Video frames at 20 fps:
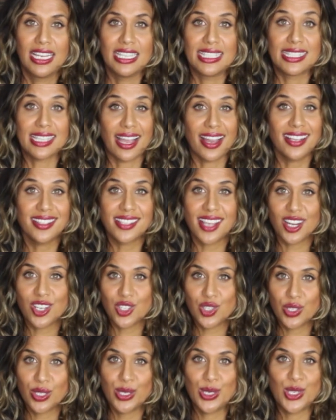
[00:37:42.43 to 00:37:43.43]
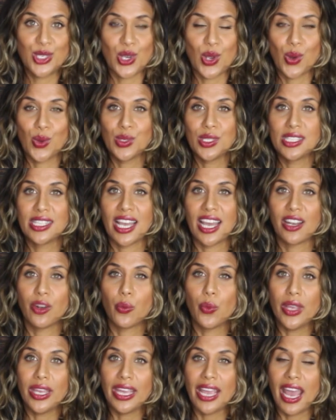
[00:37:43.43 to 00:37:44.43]
Science actually shows
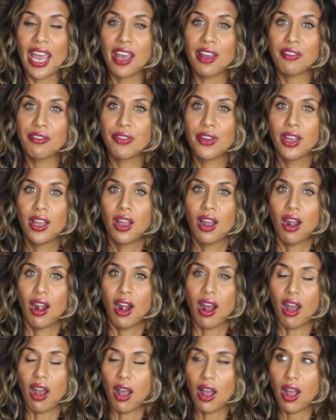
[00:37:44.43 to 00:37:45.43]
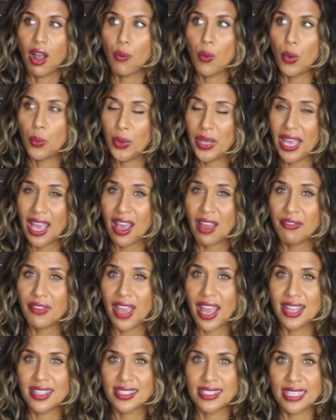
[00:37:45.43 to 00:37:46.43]
that when we have
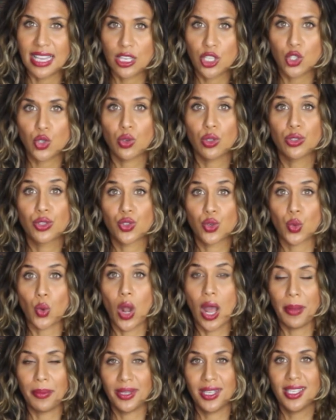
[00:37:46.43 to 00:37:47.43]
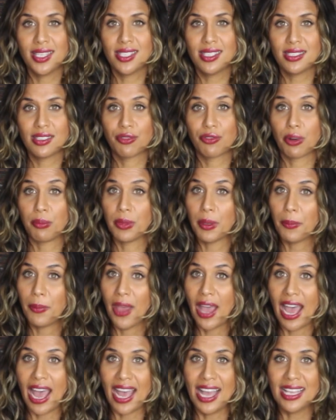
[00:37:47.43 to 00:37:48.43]
ancestral traumas from the
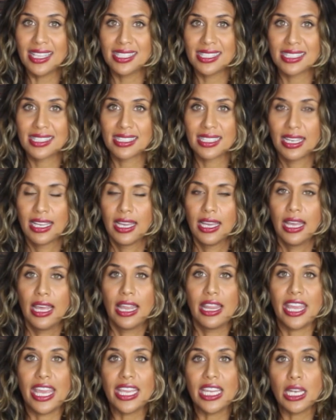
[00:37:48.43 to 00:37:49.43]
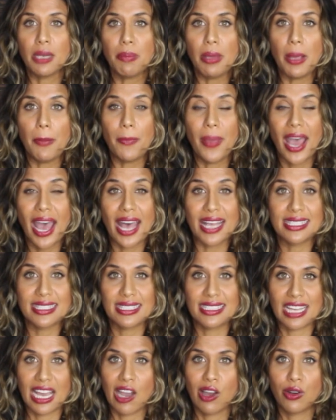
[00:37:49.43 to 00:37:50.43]
past, they can be
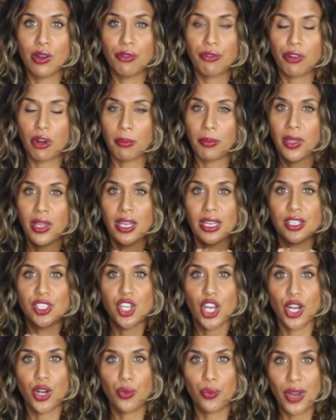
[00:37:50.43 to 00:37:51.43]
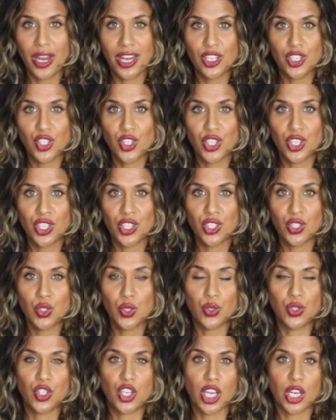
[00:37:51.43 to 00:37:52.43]
passed down from generation
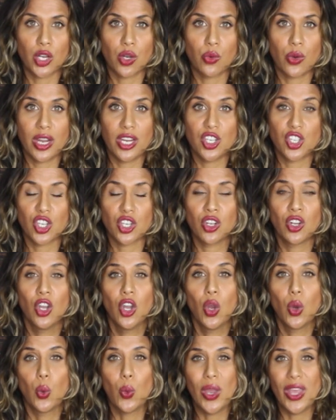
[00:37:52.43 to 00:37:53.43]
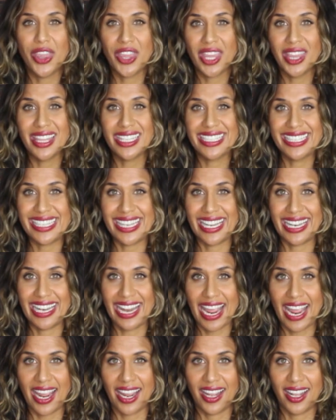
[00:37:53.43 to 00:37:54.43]
to generation within the
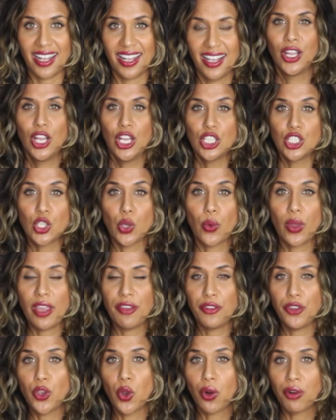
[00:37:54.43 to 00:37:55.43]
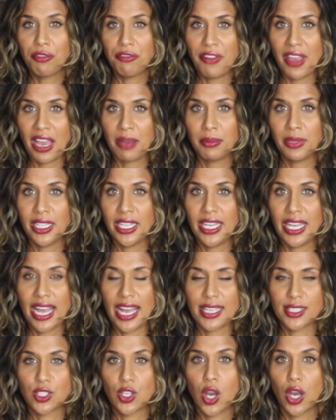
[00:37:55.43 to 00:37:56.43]
DNA. So if your family
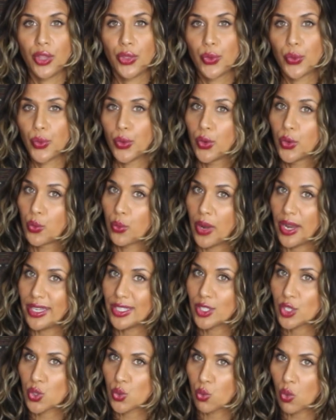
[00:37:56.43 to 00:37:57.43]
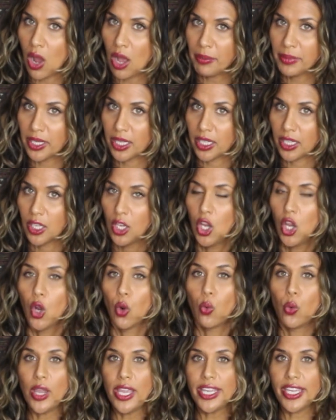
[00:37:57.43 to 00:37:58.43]
has gone through great trauma,
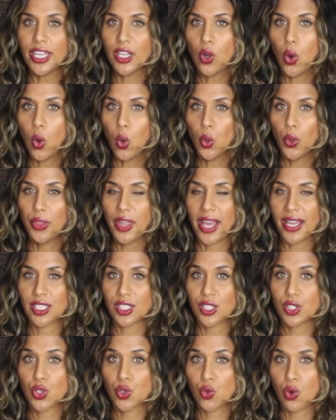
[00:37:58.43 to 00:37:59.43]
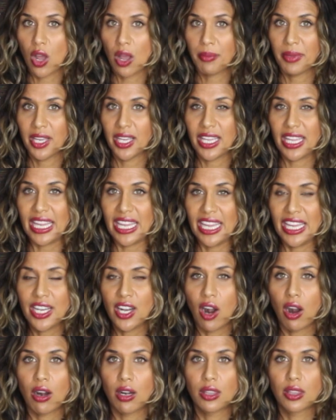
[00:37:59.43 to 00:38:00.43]
we can hold that trauma
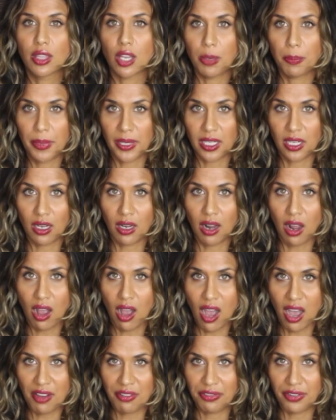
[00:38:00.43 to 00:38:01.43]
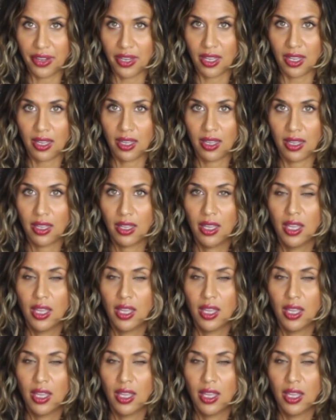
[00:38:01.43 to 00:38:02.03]
in our Tarpaka kapha.